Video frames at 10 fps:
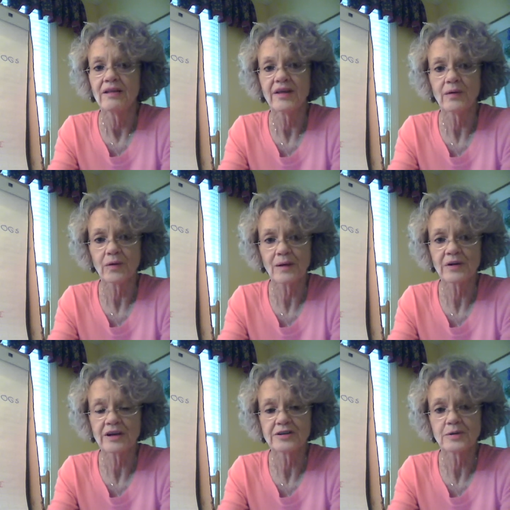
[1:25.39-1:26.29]
that I'm
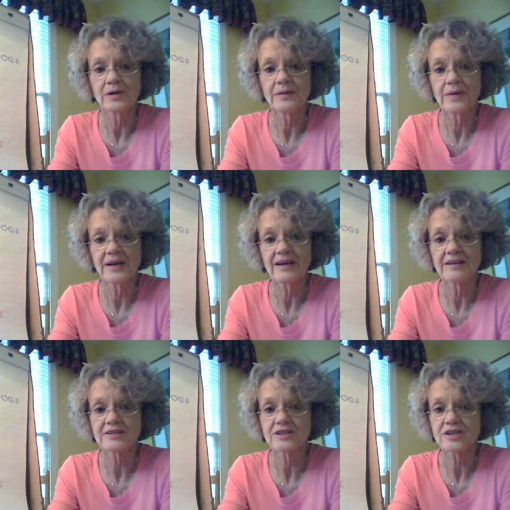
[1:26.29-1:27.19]
going to do in a
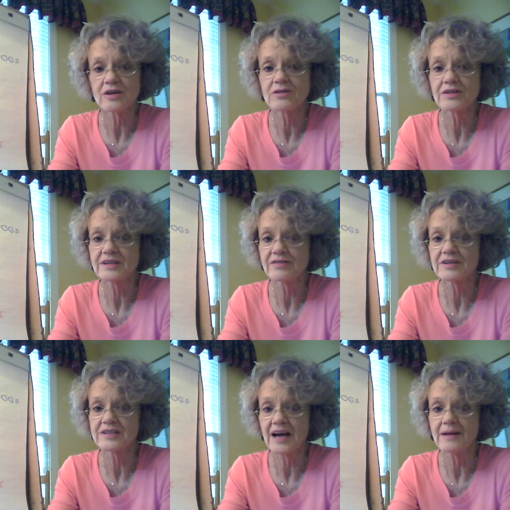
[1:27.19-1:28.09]
minute to show you the
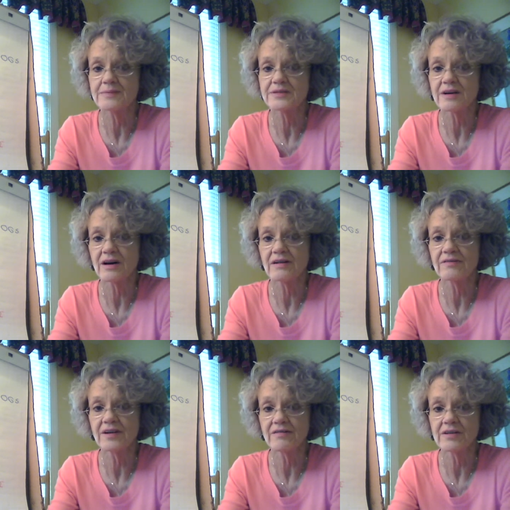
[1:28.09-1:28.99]
different types
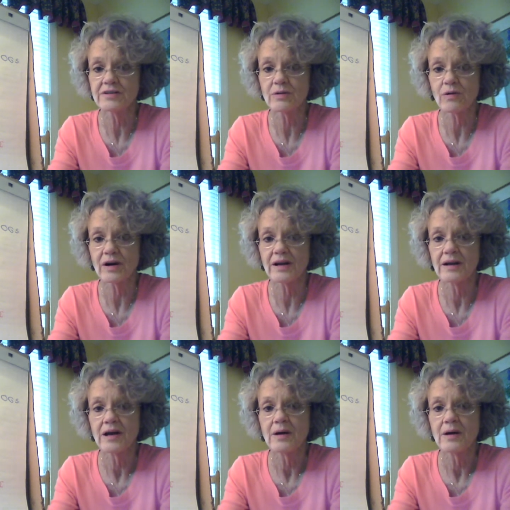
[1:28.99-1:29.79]
of inventory.